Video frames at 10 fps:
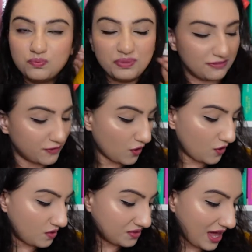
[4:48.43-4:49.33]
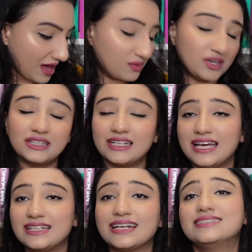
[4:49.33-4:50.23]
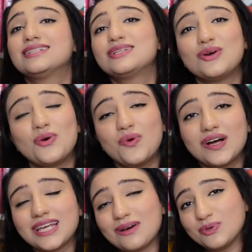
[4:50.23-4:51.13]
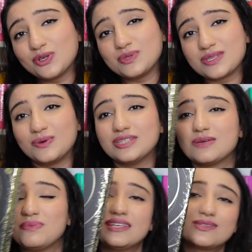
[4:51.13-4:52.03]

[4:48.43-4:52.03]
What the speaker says: before that one and I didn't know what that book was going to be,